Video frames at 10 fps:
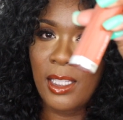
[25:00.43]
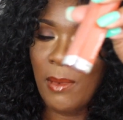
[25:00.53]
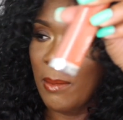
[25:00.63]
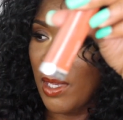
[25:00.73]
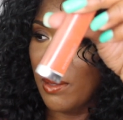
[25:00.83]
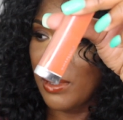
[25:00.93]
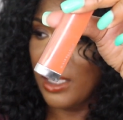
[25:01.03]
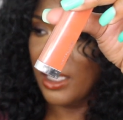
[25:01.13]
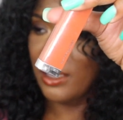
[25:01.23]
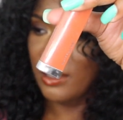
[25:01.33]
is by
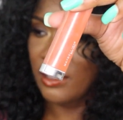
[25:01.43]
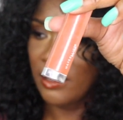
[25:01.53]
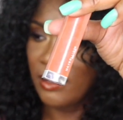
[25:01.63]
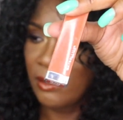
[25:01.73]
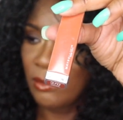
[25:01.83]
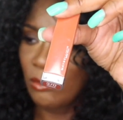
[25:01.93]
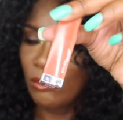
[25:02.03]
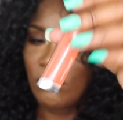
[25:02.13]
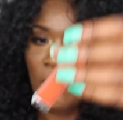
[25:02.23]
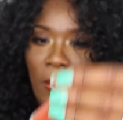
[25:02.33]
Maybelline,
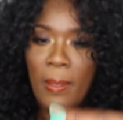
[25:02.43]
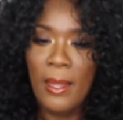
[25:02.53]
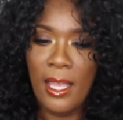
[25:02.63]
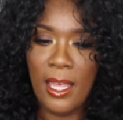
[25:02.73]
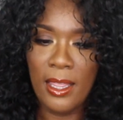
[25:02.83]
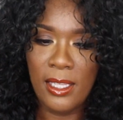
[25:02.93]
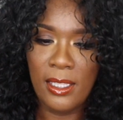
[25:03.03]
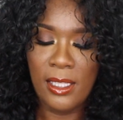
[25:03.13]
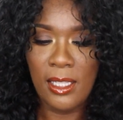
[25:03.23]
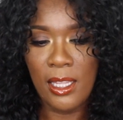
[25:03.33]
and this
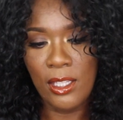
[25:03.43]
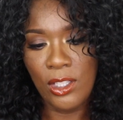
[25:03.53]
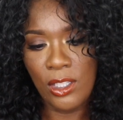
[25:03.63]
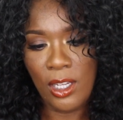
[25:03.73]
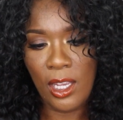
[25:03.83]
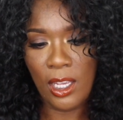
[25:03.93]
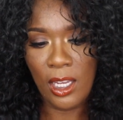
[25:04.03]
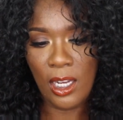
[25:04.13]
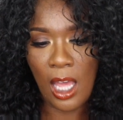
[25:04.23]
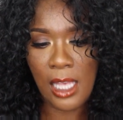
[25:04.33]
is in the
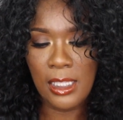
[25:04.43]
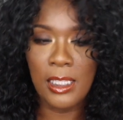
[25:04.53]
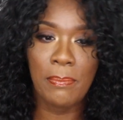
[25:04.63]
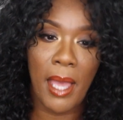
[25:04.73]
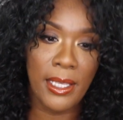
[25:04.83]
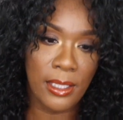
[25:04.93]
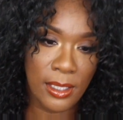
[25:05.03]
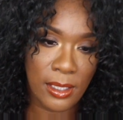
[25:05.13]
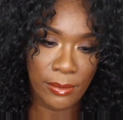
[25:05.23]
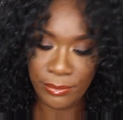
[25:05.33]
shade
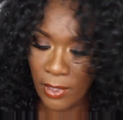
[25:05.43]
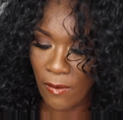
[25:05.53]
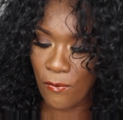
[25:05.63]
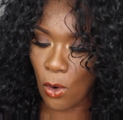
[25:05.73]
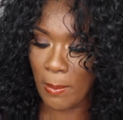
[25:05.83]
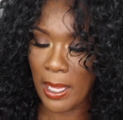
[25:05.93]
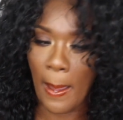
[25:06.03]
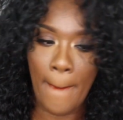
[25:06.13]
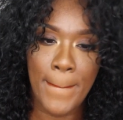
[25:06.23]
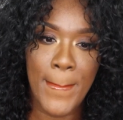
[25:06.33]
Spice For Me.
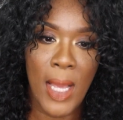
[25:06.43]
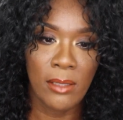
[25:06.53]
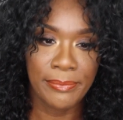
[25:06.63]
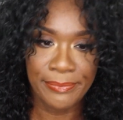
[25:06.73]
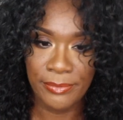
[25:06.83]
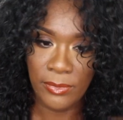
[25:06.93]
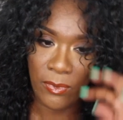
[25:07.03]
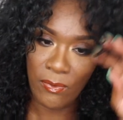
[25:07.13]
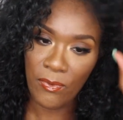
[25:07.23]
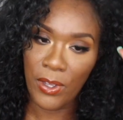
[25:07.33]

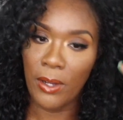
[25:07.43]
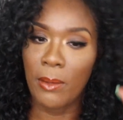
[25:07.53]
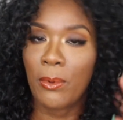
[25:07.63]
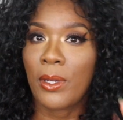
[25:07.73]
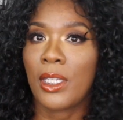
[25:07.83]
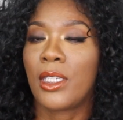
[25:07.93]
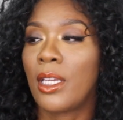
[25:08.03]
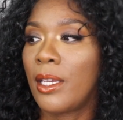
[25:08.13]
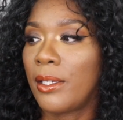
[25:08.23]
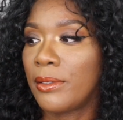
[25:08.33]
Very pretty
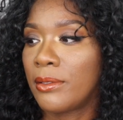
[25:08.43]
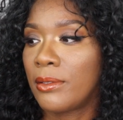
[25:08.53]
shade.